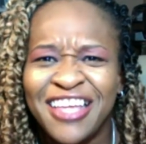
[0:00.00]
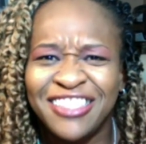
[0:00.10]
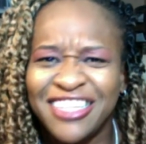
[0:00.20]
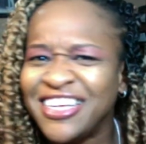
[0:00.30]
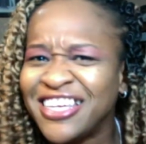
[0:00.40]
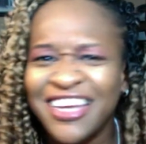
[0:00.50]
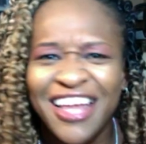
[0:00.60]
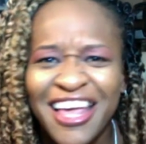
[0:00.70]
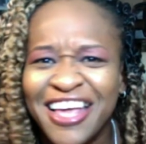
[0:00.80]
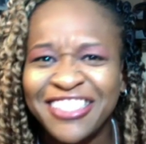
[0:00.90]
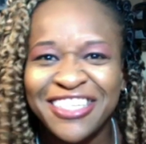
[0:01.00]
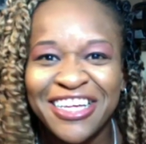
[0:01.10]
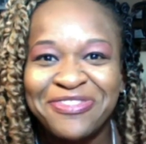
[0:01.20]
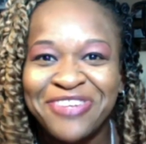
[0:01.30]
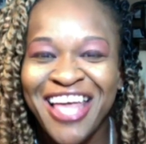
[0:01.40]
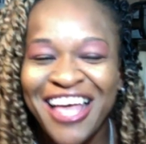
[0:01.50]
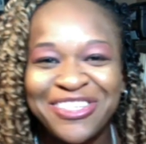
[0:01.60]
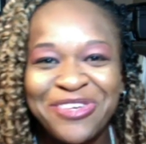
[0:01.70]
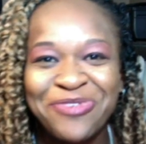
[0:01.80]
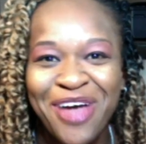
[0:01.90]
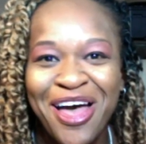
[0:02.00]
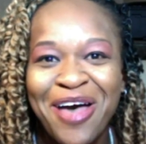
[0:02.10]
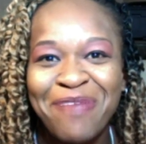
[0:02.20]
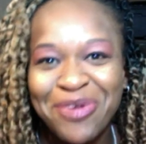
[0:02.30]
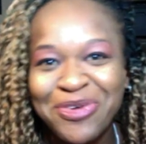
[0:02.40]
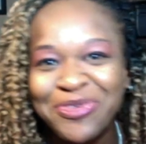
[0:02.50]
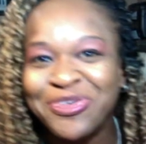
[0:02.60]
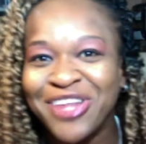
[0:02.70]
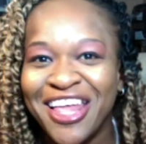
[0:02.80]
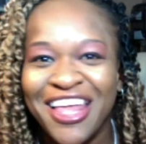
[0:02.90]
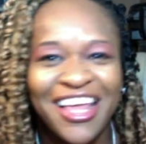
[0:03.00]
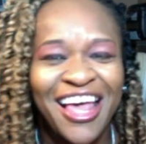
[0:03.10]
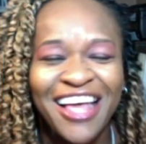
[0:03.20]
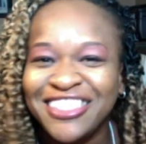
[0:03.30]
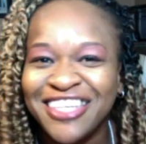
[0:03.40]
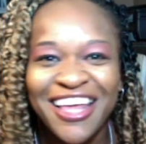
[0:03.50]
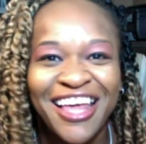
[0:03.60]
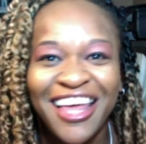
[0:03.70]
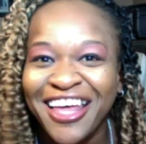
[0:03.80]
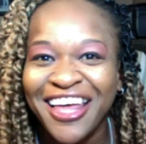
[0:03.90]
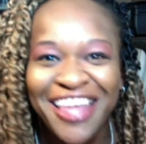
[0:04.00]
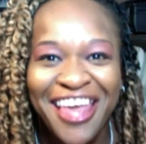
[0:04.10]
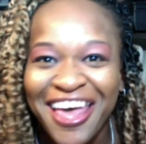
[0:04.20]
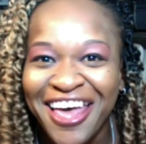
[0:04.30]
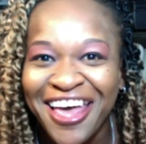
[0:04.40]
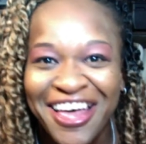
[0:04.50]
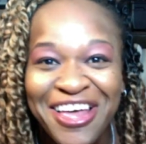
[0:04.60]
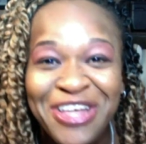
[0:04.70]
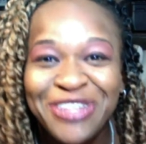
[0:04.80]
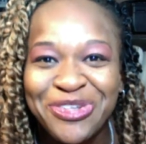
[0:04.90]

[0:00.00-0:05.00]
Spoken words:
DNA stands for deoxyribonucleic acid, yeah.